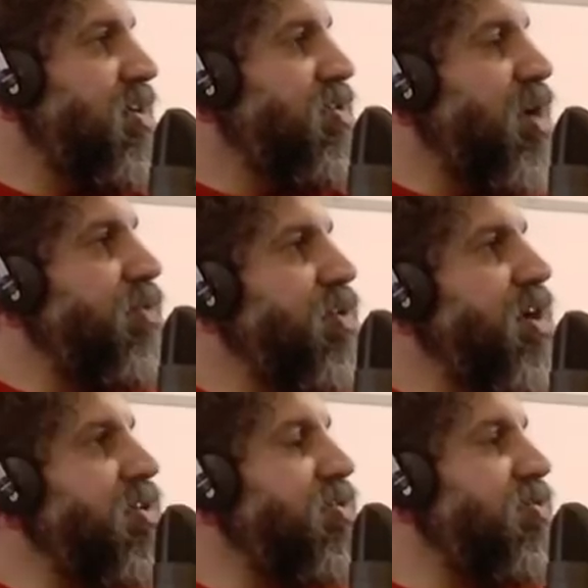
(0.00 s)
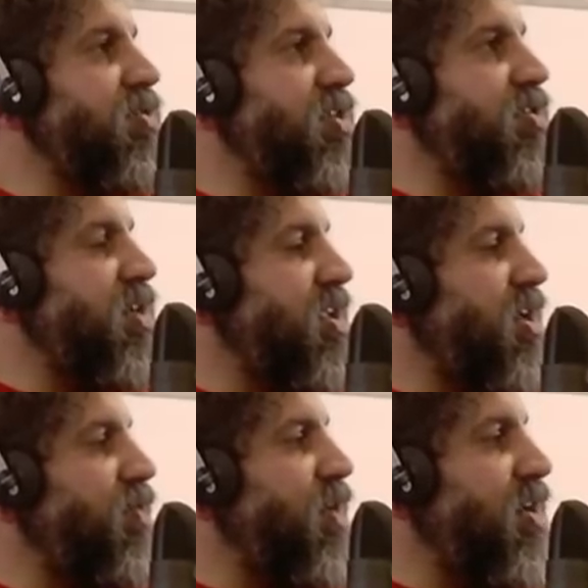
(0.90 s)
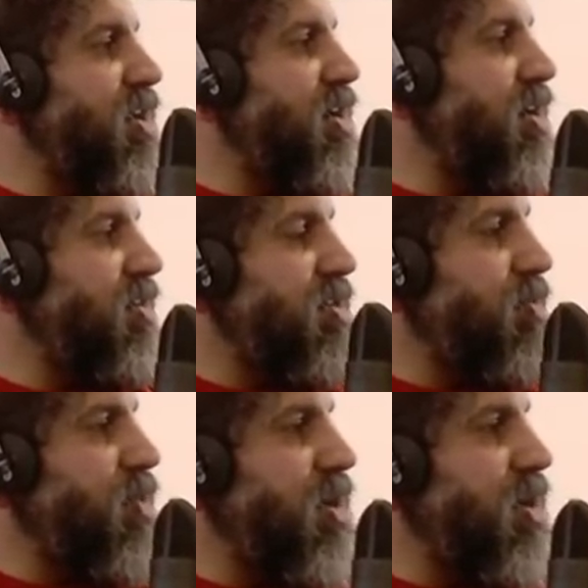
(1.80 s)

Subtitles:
So have you guys considered that kind of idea in some way?